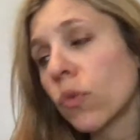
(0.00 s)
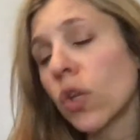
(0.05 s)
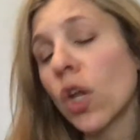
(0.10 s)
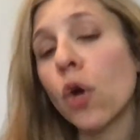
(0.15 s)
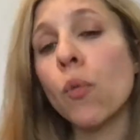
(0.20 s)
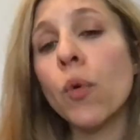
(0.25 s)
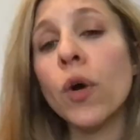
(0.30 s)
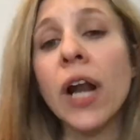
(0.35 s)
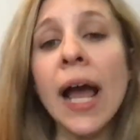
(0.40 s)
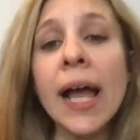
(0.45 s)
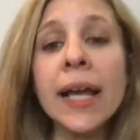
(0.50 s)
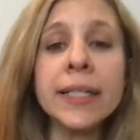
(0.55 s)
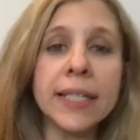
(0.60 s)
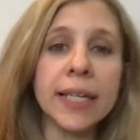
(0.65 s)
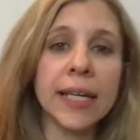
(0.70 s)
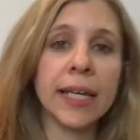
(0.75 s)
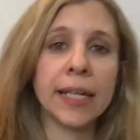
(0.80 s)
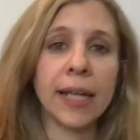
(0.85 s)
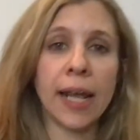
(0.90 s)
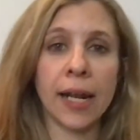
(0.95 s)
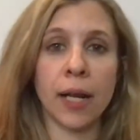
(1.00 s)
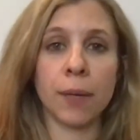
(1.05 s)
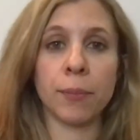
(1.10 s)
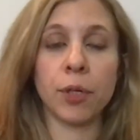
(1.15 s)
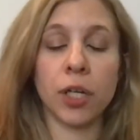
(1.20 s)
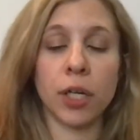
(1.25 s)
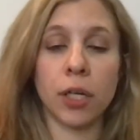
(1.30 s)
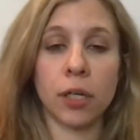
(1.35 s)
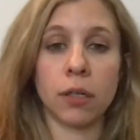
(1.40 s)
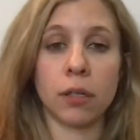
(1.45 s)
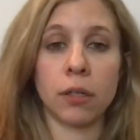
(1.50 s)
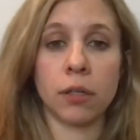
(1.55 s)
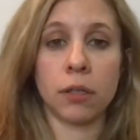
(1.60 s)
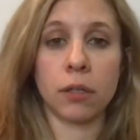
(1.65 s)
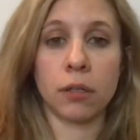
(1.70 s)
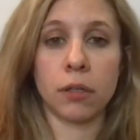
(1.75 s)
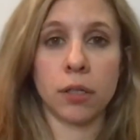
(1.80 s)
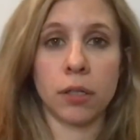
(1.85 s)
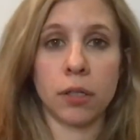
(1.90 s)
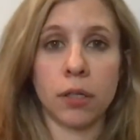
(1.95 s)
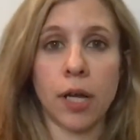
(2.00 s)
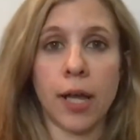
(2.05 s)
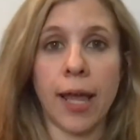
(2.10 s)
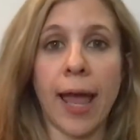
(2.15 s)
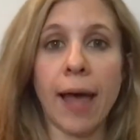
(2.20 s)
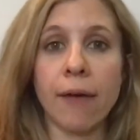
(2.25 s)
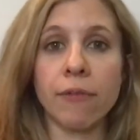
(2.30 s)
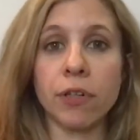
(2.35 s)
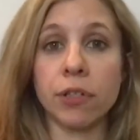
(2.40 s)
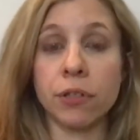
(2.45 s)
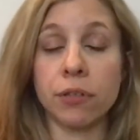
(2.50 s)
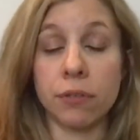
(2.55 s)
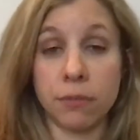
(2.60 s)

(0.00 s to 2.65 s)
what I did, and I have a